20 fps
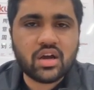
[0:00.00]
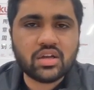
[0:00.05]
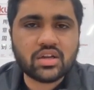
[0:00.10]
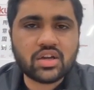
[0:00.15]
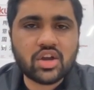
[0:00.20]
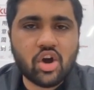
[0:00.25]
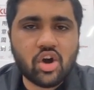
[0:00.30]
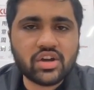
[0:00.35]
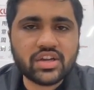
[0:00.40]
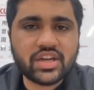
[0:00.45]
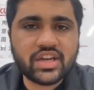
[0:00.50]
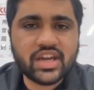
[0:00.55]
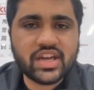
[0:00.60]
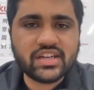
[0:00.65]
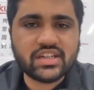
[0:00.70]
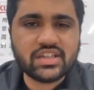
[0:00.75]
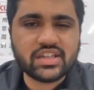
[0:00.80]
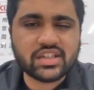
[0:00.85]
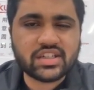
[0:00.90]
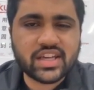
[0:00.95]
Cog AI
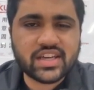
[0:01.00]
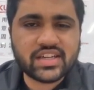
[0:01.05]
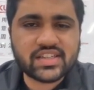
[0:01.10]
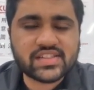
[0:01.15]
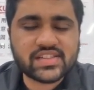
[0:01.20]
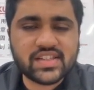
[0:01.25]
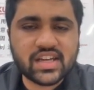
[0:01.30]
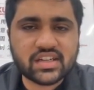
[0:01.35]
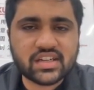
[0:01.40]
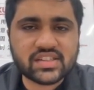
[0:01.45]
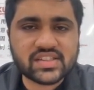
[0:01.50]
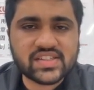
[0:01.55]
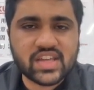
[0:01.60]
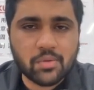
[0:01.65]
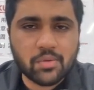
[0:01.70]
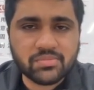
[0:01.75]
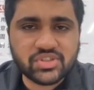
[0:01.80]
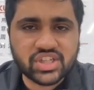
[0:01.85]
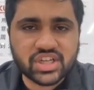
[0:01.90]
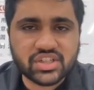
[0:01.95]
detects that
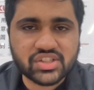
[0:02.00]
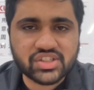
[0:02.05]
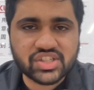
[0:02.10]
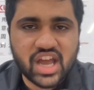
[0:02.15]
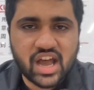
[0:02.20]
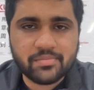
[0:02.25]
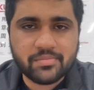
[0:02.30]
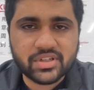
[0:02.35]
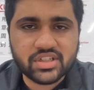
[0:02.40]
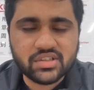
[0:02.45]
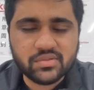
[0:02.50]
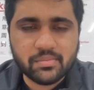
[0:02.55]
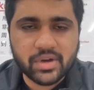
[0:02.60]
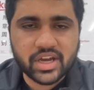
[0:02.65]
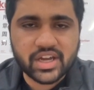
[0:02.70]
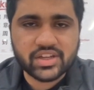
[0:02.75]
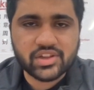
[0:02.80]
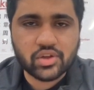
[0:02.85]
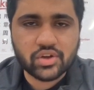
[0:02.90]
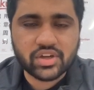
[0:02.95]
some change happened
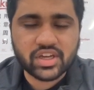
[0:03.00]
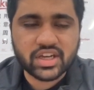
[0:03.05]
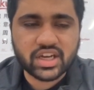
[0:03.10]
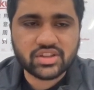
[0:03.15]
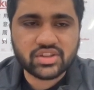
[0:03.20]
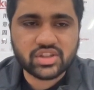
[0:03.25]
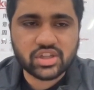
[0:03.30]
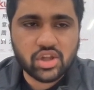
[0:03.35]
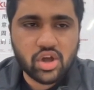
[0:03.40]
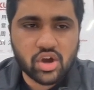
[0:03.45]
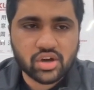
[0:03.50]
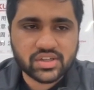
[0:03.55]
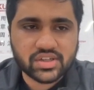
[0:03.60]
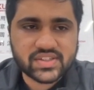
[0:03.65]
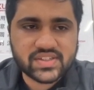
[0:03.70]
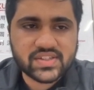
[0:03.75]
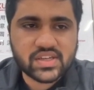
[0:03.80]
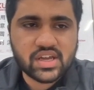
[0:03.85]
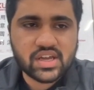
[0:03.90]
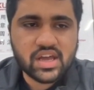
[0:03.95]
by looking at the
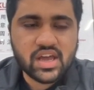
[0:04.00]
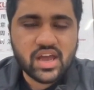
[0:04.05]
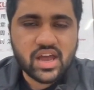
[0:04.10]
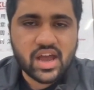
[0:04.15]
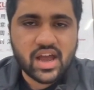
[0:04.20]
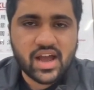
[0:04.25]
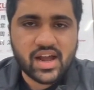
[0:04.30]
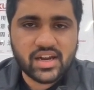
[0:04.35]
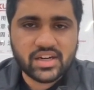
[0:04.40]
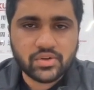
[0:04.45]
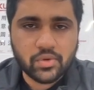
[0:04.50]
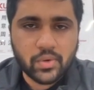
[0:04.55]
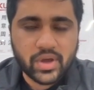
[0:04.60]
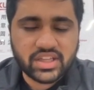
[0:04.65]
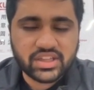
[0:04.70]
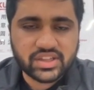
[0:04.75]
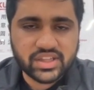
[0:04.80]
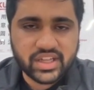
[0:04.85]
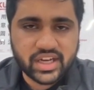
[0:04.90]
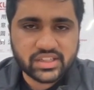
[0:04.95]
logs. And
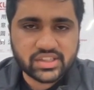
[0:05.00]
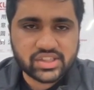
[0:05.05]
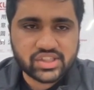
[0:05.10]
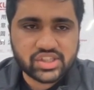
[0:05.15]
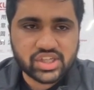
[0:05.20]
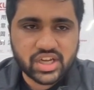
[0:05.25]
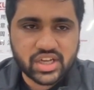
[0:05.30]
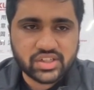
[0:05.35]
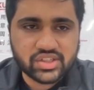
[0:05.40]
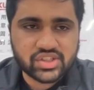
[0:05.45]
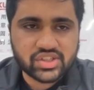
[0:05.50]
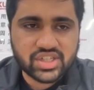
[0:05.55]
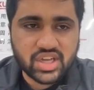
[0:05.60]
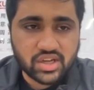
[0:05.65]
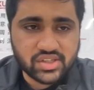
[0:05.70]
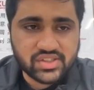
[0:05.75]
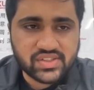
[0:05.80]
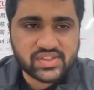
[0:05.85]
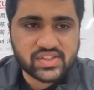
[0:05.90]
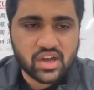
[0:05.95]
when that change
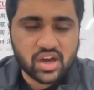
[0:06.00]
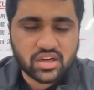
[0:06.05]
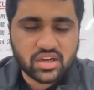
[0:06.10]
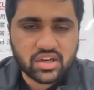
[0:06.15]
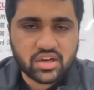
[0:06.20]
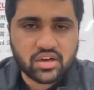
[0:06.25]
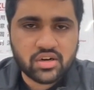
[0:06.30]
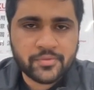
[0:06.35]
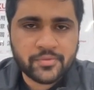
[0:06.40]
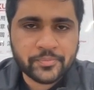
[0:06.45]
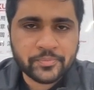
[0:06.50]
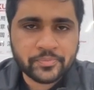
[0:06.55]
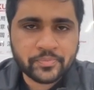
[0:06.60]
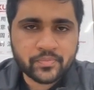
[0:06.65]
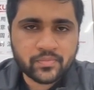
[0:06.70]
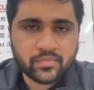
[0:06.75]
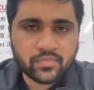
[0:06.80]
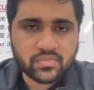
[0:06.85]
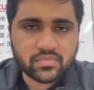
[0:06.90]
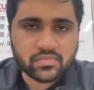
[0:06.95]
does occur,
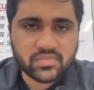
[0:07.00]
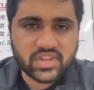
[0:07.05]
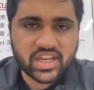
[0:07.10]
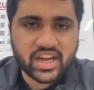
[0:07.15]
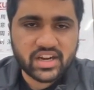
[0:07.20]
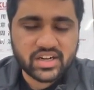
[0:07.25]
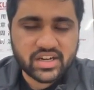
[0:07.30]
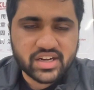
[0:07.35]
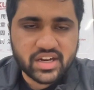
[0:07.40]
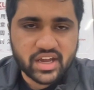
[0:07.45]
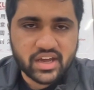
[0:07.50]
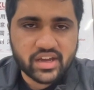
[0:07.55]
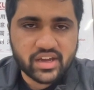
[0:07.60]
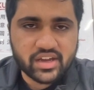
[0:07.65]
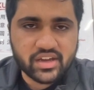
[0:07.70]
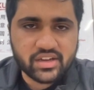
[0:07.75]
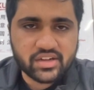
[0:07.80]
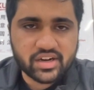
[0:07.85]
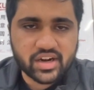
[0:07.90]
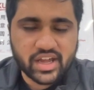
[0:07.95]
the
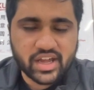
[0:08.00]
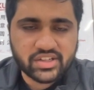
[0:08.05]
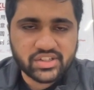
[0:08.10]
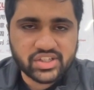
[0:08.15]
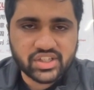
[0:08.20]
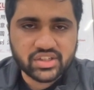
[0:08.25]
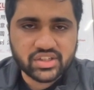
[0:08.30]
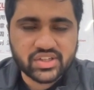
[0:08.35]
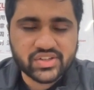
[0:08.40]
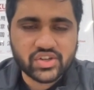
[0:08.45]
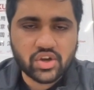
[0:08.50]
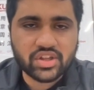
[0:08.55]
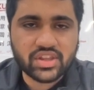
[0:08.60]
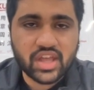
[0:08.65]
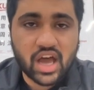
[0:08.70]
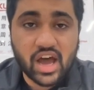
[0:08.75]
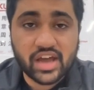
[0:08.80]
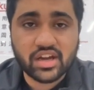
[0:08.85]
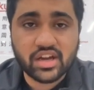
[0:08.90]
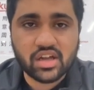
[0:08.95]
entire engine is on
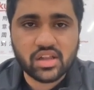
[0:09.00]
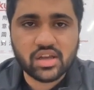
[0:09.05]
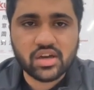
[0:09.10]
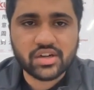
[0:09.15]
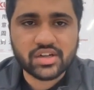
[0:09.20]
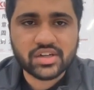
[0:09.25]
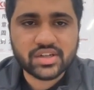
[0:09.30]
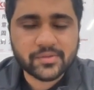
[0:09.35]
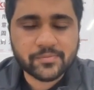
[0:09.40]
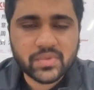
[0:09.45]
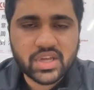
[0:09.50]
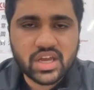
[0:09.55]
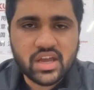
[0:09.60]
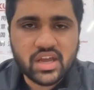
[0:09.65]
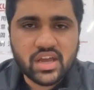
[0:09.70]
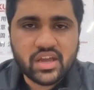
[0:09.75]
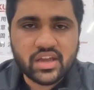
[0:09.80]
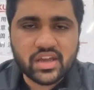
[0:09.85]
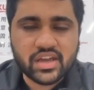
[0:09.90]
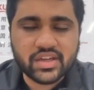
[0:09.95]
high alert.
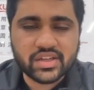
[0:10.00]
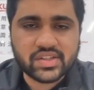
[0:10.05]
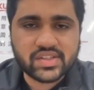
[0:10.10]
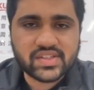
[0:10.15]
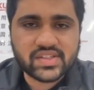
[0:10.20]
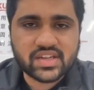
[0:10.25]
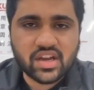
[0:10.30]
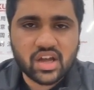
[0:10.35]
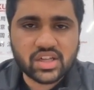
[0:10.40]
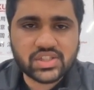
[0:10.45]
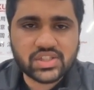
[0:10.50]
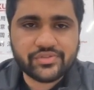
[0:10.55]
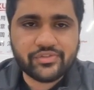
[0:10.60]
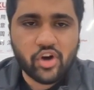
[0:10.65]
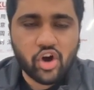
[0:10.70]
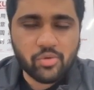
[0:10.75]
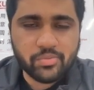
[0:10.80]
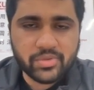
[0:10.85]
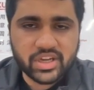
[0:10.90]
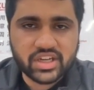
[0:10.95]
It starts
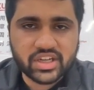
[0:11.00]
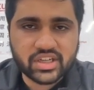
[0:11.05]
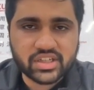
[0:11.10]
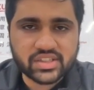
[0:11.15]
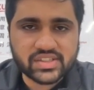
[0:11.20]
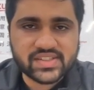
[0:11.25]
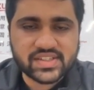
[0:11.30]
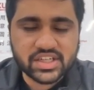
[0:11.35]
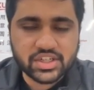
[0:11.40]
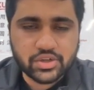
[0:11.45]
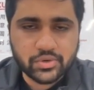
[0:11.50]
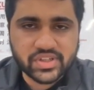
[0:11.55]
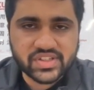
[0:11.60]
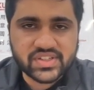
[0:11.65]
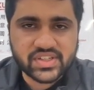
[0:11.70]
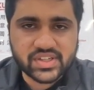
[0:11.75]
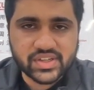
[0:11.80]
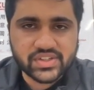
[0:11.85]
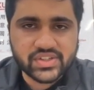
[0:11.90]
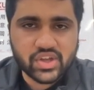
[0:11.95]
forming
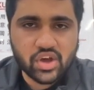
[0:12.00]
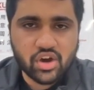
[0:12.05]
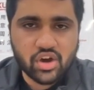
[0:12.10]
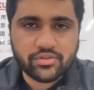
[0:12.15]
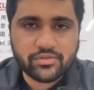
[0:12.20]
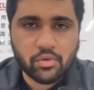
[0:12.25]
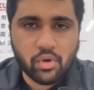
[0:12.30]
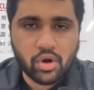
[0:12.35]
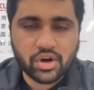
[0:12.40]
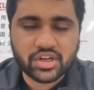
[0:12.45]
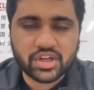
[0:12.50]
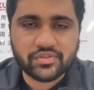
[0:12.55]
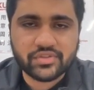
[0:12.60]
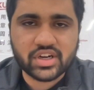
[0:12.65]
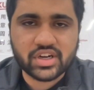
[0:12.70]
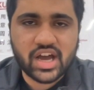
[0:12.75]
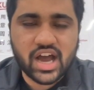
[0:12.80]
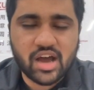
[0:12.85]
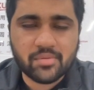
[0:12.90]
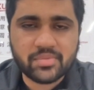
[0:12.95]
sequences of whatever
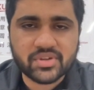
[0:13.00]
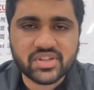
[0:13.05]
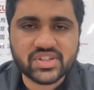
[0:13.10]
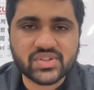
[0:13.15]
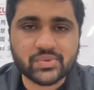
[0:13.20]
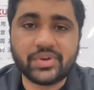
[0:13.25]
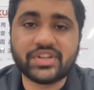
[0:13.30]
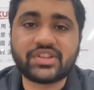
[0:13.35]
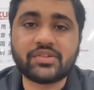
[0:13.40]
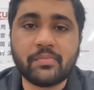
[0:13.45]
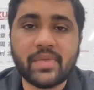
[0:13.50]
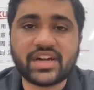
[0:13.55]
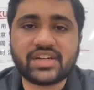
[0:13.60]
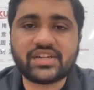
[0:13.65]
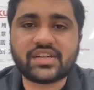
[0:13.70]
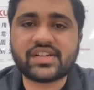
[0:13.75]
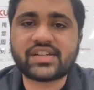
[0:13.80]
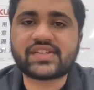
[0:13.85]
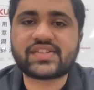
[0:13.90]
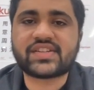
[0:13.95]
happens with
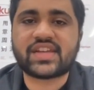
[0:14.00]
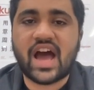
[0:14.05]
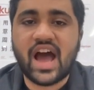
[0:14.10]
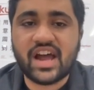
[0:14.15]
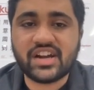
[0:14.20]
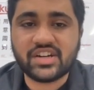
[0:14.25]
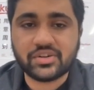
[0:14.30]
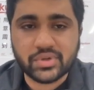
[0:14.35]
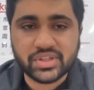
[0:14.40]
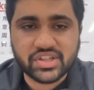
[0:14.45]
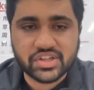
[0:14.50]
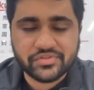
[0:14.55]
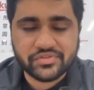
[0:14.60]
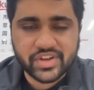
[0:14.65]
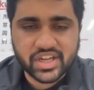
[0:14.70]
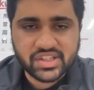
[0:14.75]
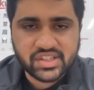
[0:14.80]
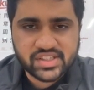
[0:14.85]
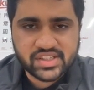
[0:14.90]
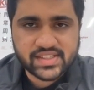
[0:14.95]
metrics and with
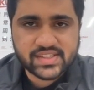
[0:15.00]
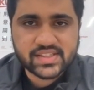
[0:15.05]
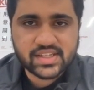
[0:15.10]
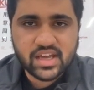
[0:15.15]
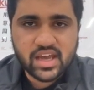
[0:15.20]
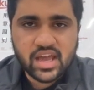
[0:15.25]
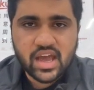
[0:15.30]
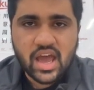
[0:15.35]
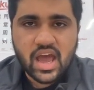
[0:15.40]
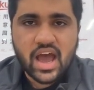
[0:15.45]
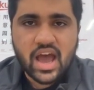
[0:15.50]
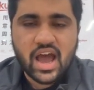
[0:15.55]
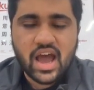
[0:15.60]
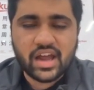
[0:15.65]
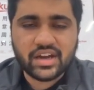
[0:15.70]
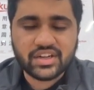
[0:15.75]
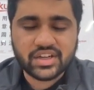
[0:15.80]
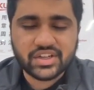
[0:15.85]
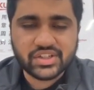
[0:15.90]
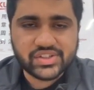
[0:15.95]
events,
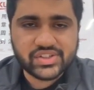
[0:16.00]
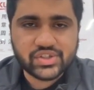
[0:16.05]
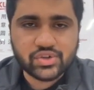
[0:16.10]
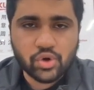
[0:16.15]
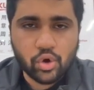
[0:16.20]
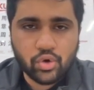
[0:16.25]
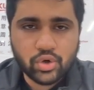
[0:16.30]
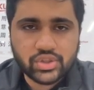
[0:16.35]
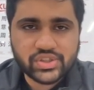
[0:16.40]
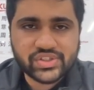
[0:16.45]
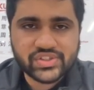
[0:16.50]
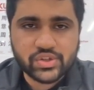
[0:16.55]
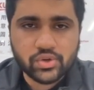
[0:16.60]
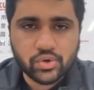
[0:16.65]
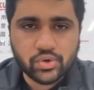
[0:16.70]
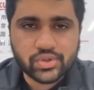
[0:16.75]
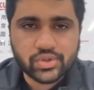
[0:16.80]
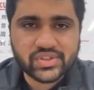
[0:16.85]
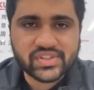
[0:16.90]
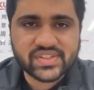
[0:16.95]
and it stores
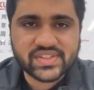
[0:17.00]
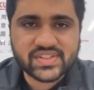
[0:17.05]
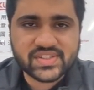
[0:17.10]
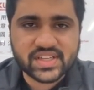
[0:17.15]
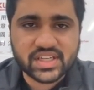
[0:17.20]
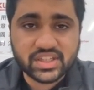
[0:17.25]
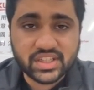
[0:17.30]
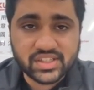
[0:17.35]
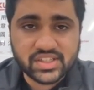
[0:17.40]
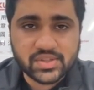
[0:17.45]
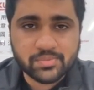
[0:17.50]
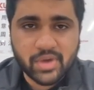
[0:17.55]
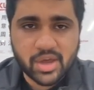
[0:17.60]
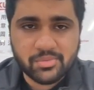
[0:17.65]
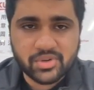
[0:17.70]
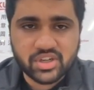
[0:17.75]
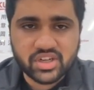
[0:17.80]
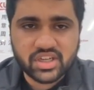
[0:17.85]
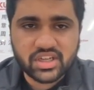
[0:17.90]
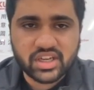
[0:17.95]
those in its
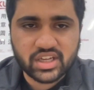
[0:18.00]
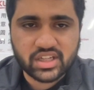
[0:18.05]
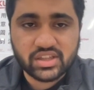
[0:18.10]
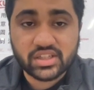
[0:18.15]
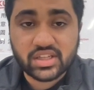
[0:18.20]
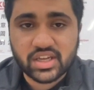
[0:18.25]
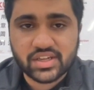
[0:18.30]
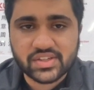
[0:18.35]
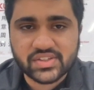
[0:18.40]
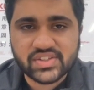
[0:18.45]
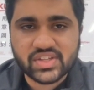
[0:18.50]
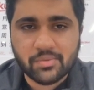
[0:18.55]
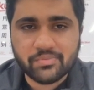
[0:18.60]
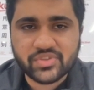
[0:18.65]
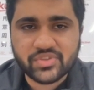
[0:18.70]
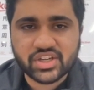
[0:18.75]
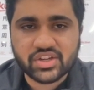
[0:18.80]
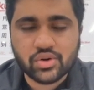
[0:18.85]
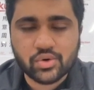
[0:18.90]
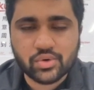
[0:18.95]
memory in case
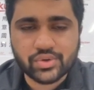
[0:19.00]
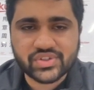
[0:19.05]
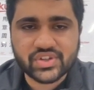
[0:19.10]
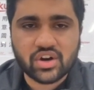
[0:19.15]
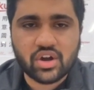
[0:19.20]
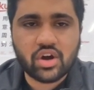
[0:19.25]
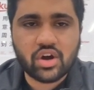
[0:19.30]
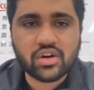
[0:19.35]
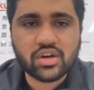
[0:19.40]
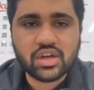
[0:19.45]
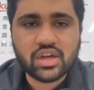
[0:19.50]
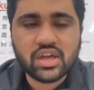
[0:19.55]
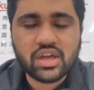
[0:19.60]
something goes wrong.